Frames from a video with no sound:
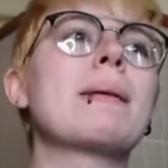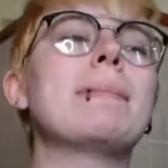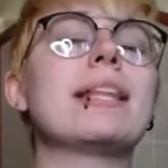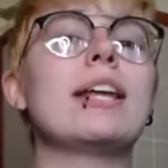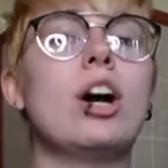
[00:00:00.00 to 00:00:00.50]

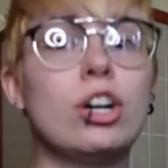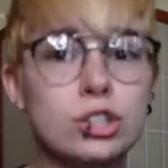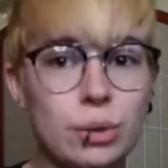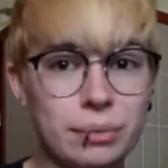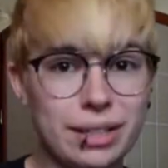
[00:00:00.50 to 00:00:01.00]
But then
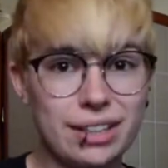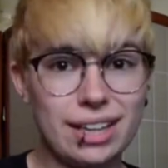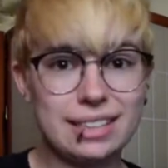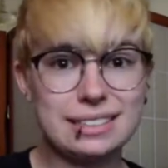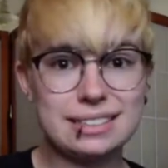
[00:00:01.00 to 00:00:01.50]
also I
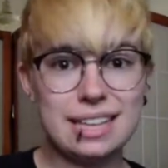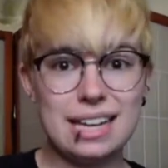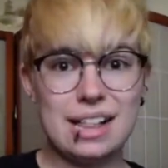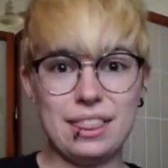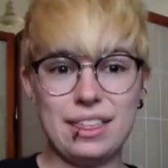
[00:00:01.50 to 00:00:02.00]
realized
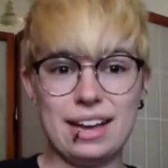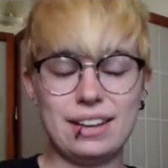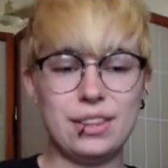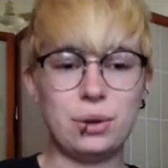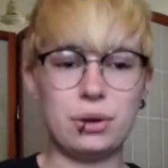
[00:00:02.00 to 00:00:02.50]
that
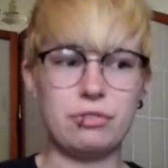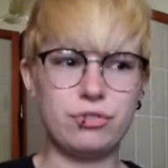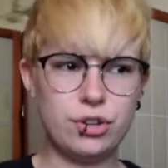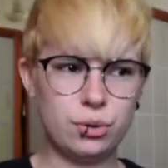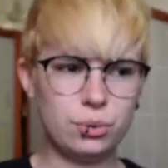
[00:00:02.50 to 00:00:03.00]
there are a
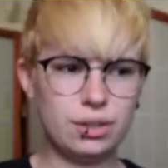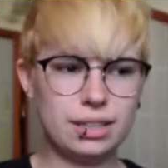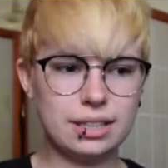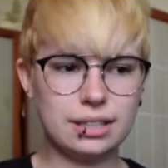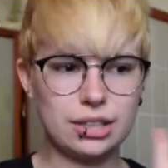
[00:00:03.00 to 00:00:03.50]
few
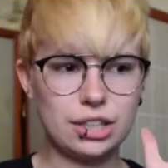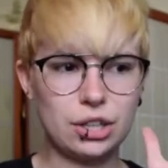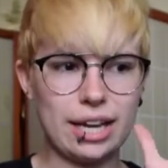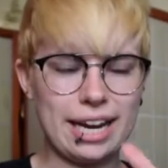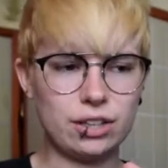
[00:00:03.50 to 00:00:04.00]

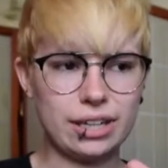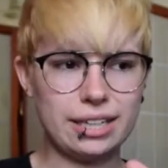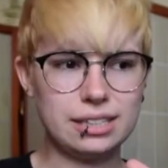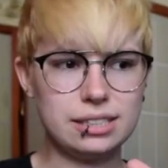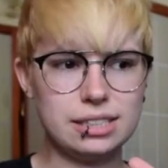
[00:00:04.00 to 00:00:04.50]
little
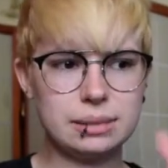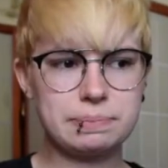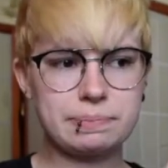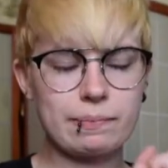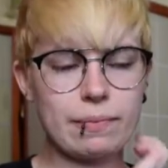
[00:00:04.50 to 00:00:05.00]
areas
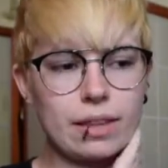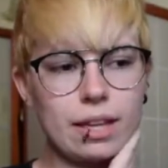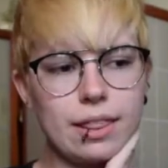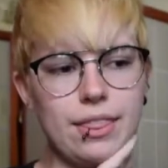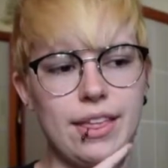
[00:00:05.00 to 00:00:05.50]

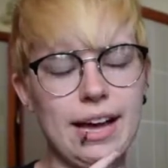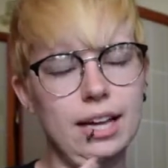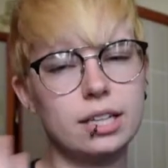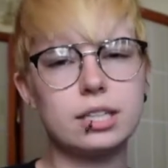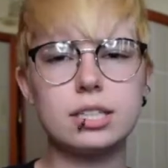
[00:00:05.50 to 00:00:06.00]

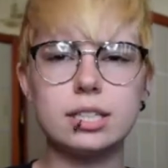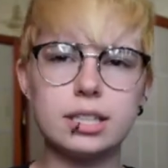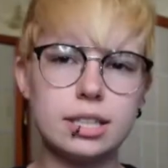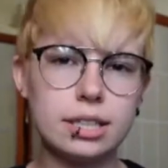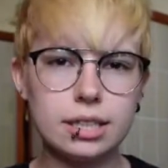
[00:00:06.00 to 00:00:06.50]
that,
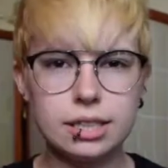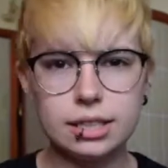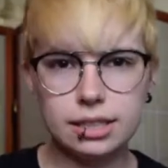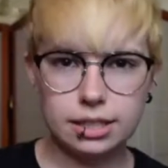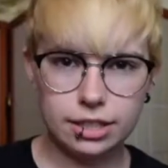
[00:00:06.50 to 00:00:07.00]

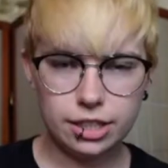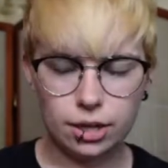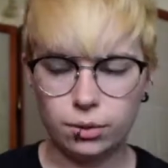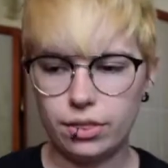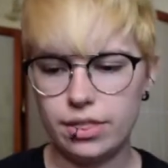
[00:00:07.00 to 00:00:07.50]
you
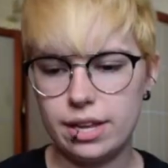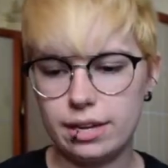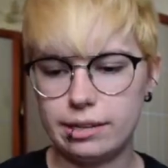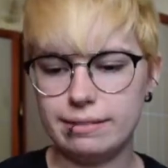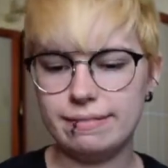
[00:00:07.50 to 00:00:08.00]
know,
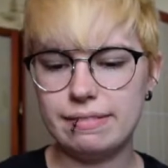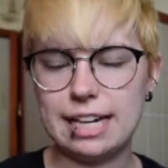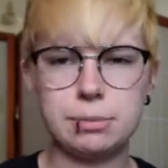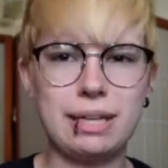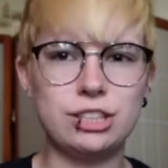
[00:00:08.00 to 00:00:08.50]
the
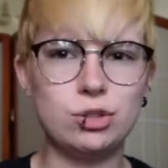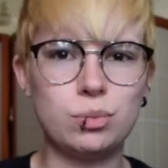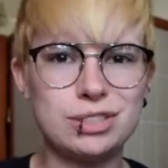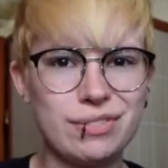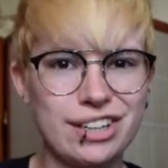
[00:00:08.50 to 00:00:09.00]
explanation
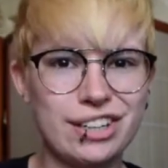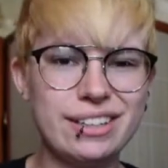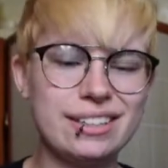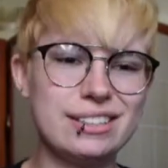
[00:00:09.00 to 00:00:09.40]
wasn't very good.